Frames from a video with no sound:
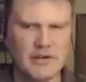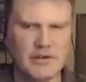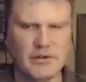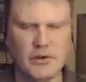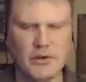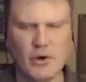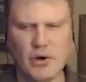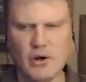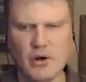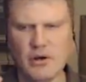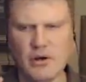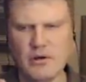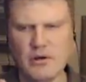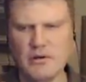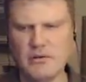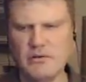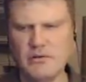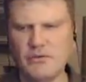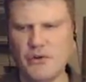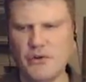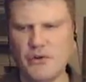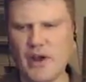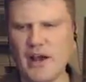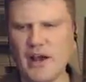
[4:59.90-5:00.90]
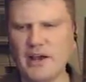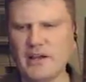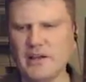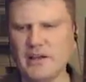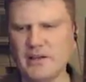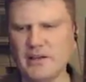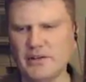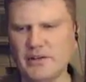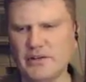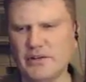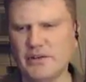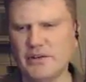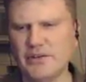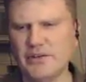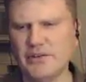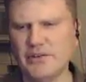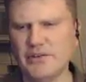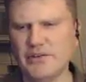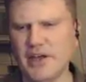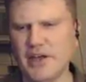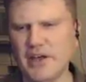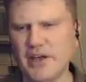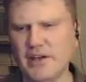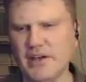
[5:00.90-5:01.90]
your dragon is
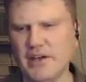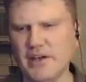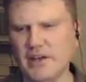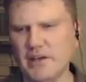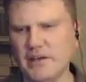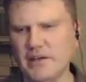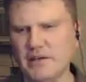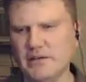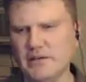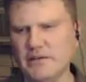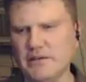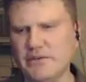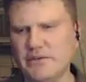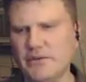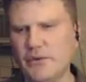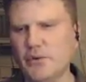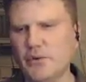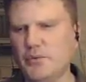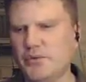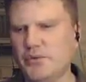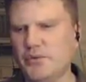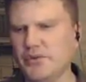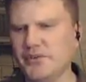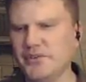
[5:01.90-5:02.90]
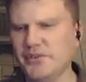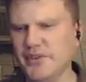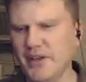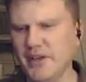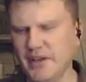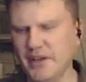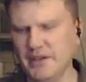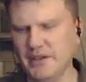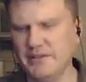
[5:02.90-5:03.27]
at a 2%